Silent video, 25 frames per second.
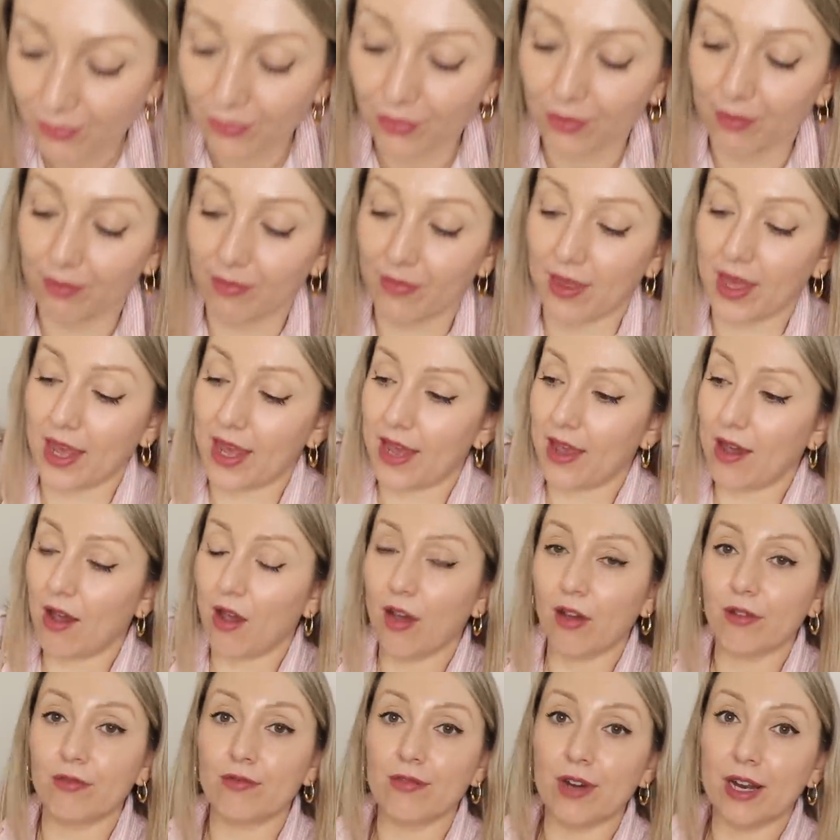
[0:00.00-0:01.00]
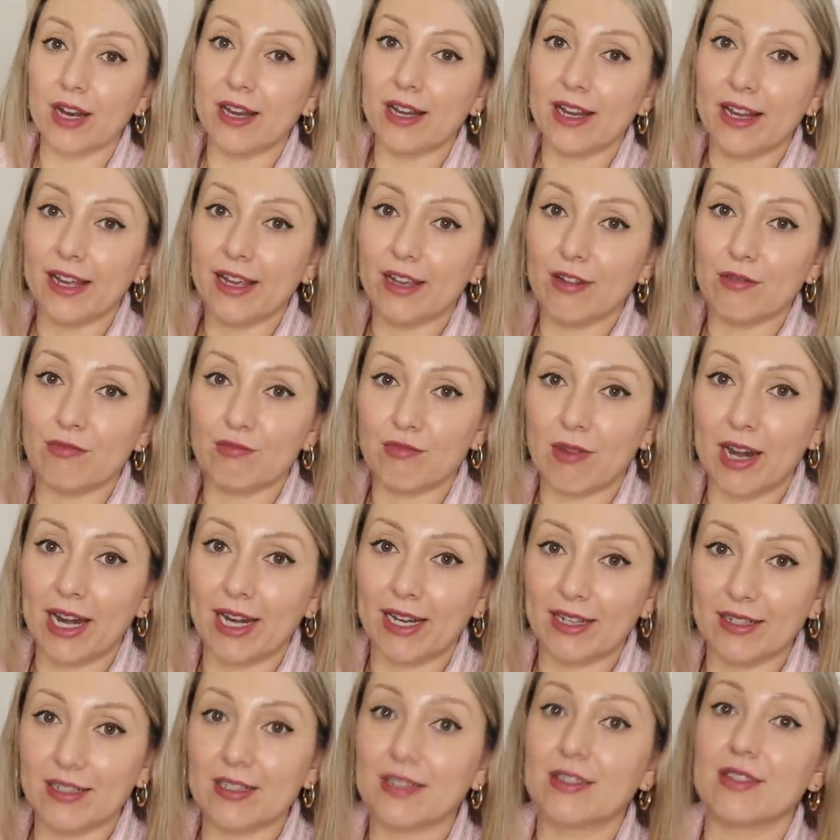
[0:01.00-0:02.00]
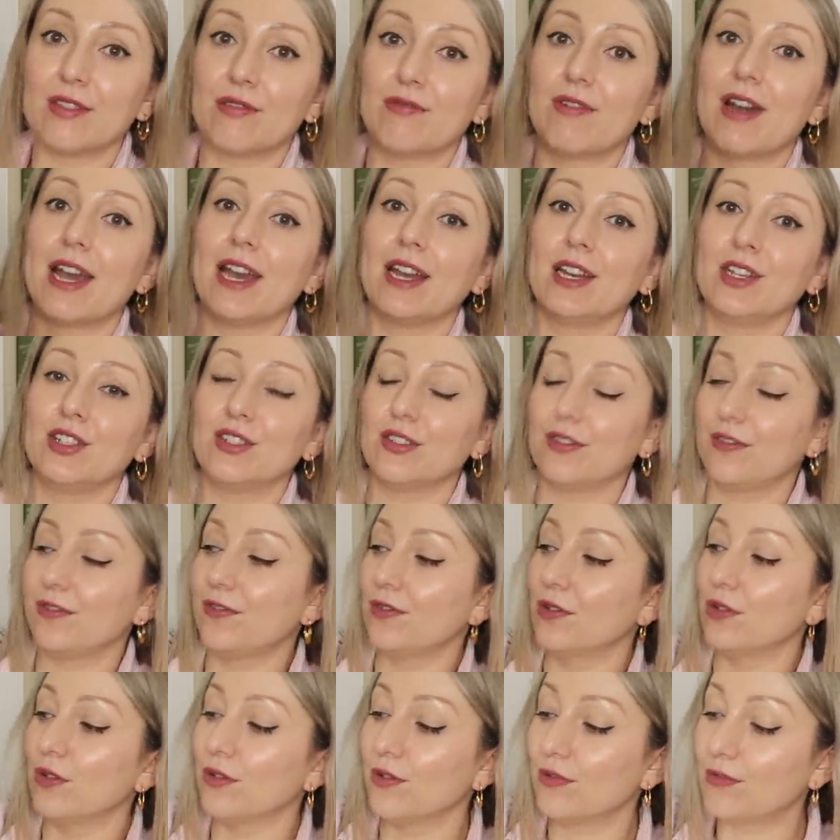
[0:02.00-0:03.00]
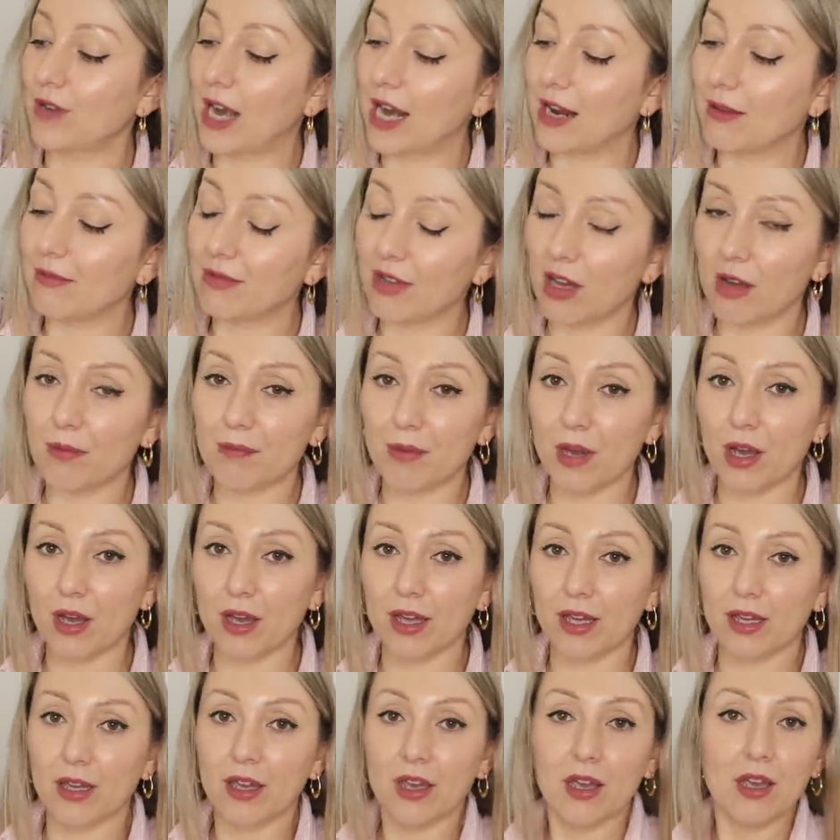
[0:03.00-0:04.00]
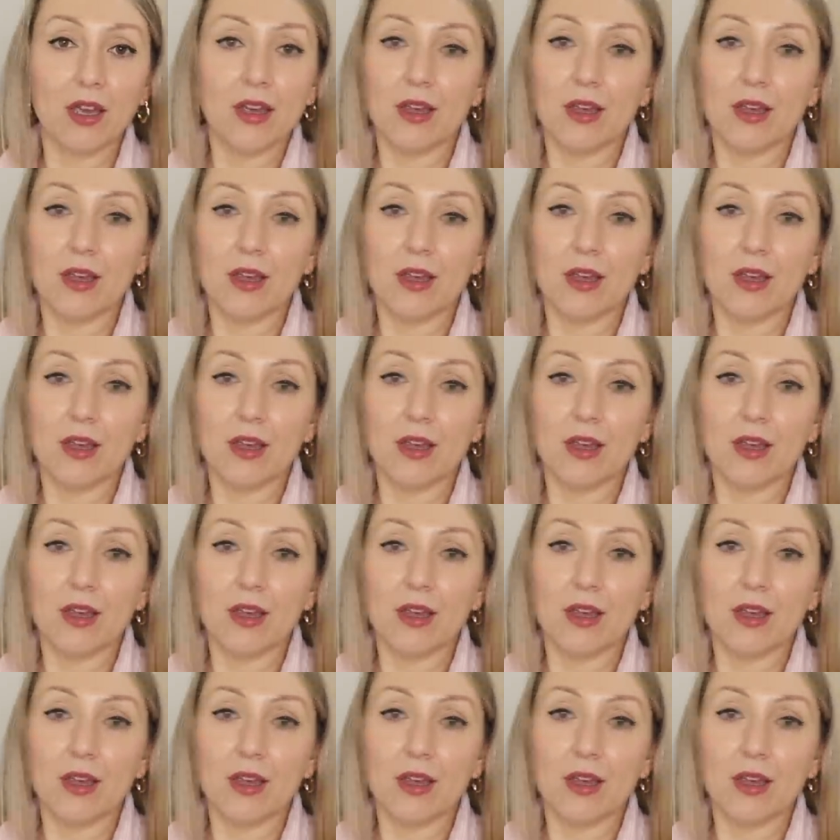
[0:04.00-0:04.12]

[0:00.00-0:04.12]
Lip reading: from there. I really rate the range for frames. I buy